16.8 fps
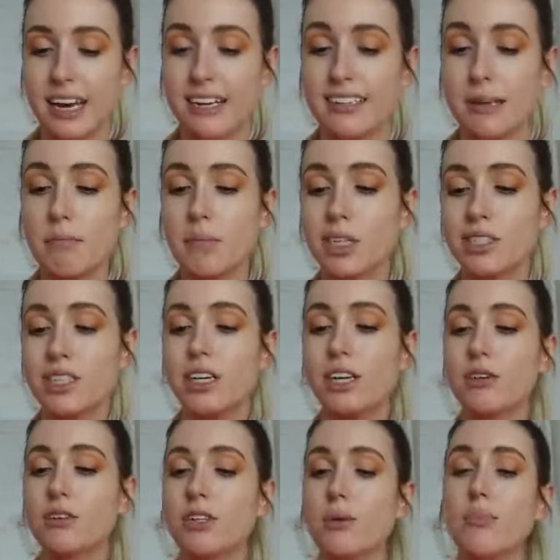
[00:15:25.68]
is a
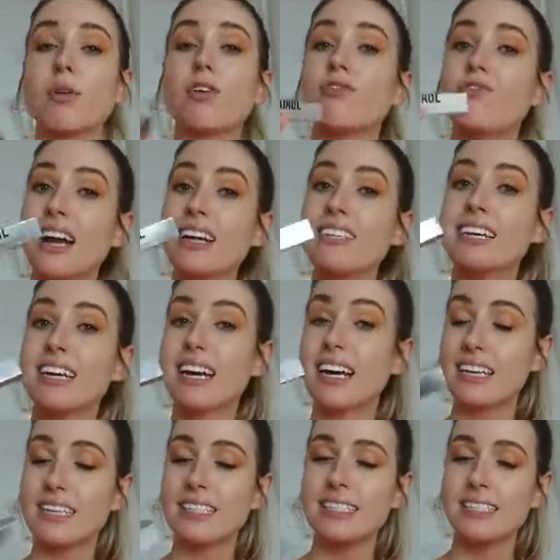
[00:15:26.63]
multi-use
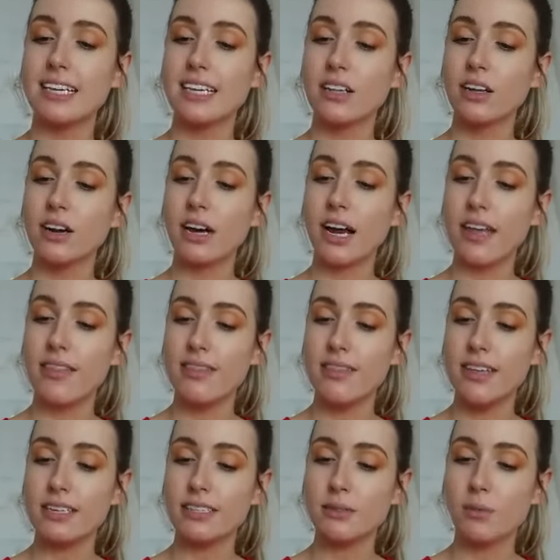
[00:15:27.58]
perfecting concealer, and
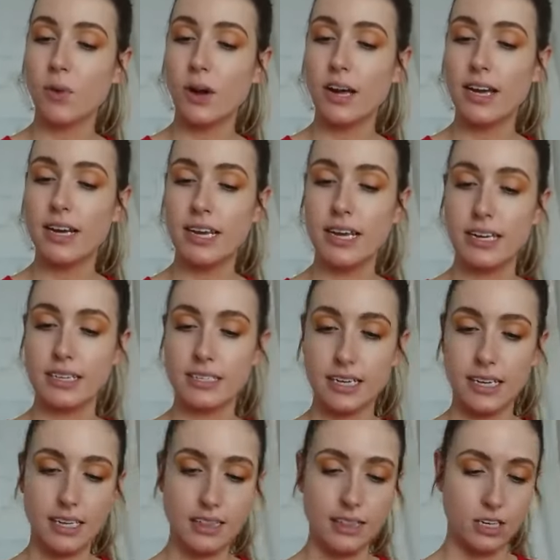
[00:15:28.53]
this one is
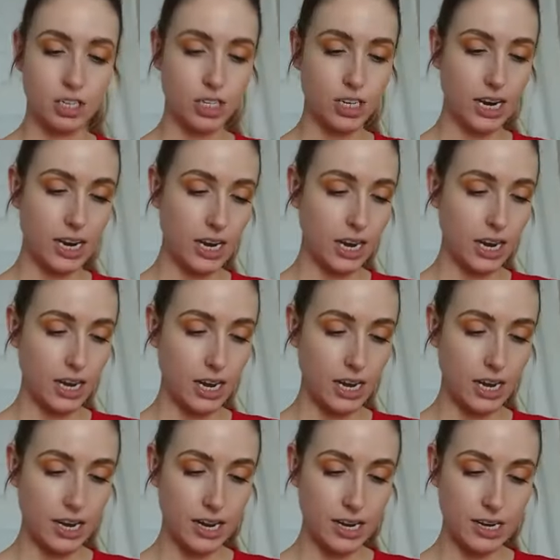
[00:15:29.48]
in the
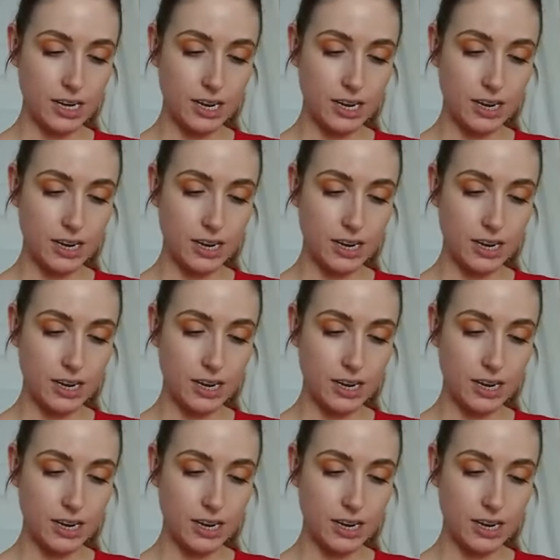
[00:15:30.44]
shade